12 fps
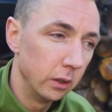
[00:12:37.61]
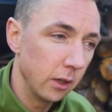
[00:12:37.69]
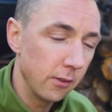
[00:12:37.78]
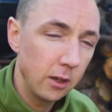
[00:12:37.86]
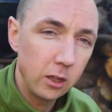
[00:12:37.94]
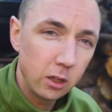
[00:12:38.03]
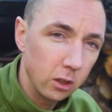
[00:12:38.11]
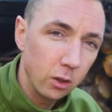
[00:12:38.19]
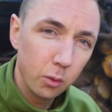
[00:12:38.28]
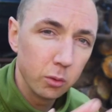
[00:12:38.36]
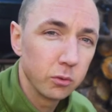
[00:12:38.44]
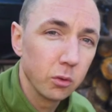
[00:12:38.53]
And then you can
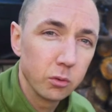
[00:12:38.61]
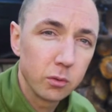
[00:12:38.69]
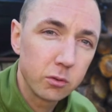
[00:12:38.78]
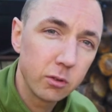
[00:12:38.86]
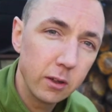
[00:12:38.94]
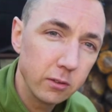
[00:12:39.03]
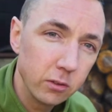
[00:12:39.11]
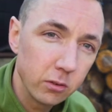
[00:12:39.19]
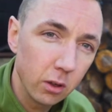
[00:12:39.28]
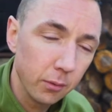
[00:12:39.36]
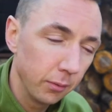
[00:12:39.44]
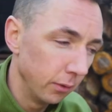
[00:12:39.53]
do all sorts of crazy
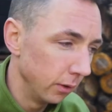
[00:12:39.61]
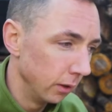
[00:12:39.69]
stuff.